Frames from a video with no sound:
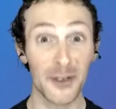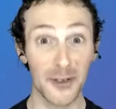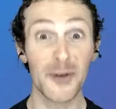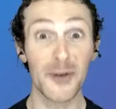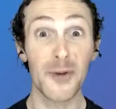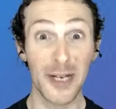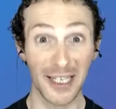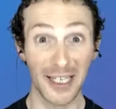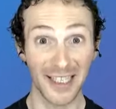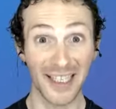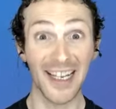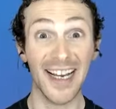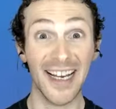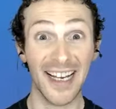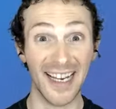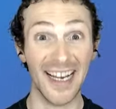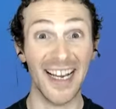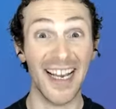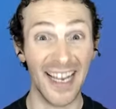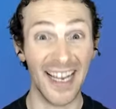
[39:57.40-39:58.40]
you will.
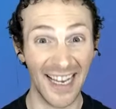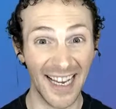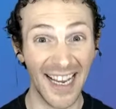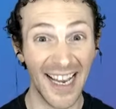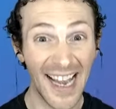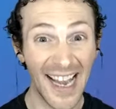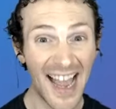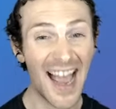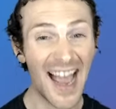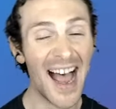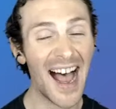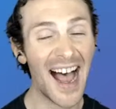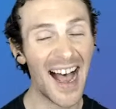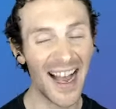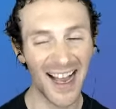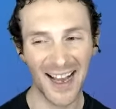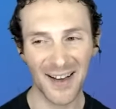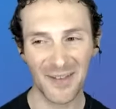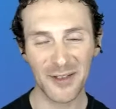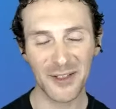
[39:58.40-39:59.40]

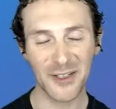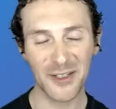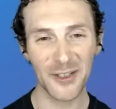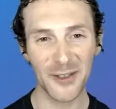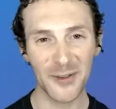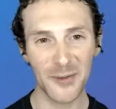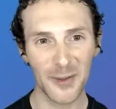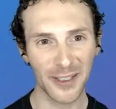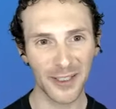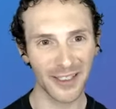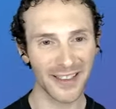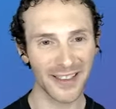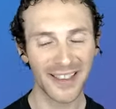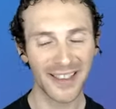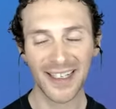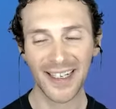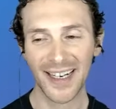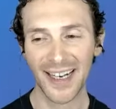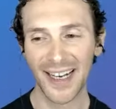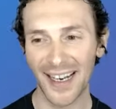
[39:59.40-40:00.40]
I'm sure you will.
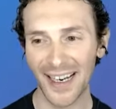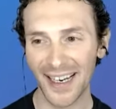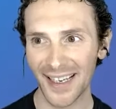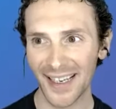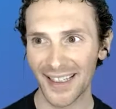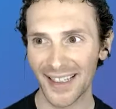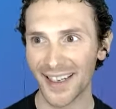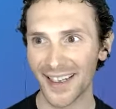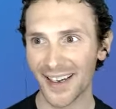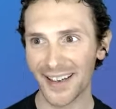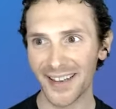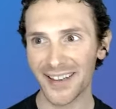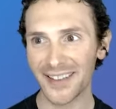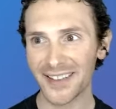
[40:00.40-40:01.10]
And no, it